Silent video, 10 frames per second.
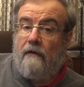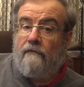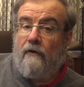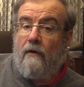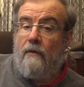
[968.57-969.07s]

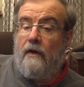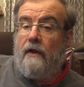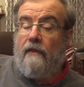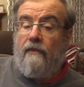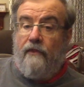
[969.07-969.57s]
So
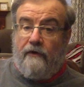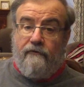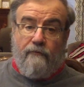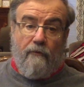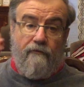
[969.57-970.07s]

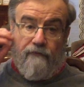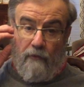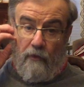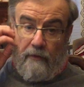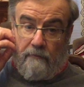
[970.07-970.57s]
this
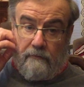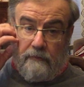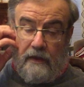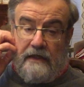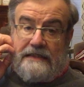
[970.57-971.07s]
reform
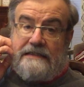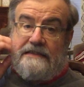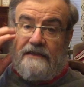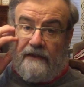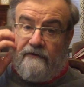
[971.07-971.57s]

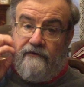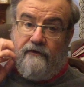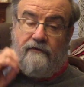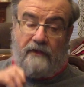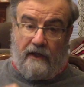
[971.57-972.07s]
sets the
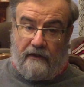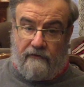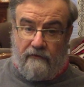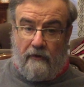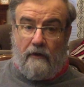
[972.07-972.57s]

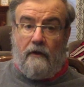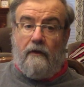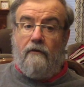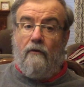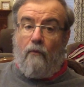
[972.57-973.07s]
stage
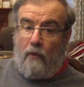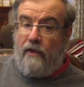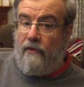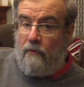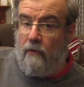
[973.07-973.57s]
to
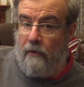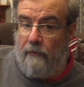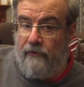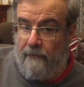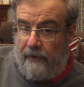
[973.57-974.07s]
win the war
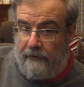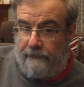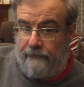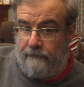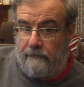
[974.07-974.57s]
with the
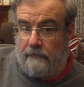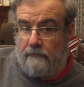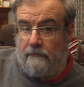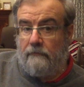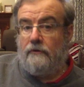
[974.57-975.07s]
Baals,
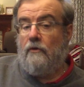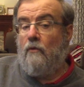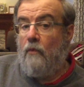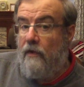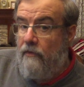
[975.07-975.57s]
to
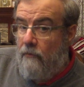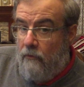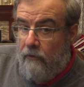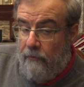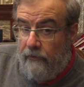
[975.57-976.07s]
win the
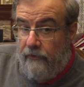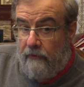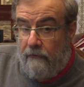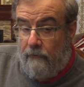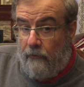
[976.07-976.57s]
war with
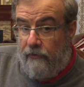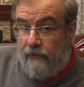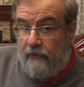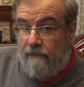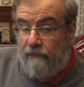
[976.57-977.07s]

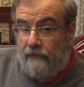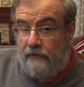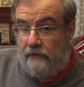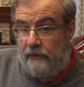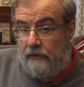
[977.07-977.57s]
the
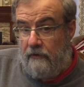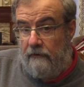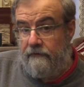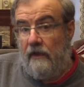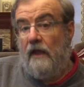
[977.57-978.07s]
fertility
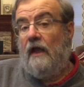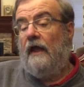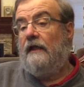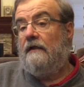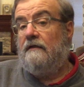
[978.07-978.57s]
cults,
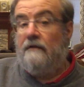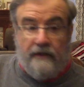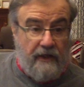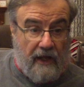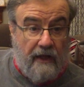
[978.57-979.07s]
and
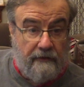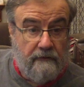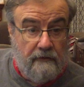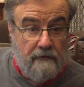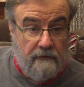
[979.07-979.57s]
clean out
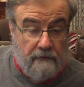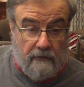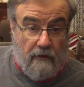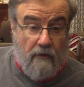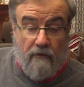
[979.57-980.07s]

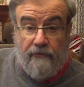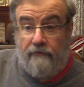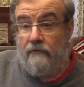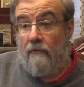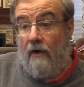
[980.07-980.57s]
all
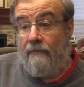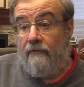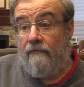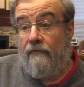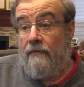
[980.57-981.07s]
this
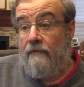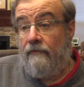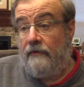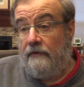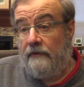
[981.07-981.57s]
corruption from the
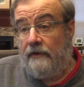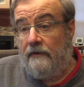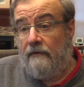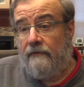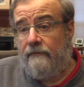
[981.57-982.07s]
fertility
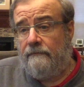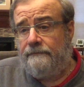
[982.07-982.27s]
cults.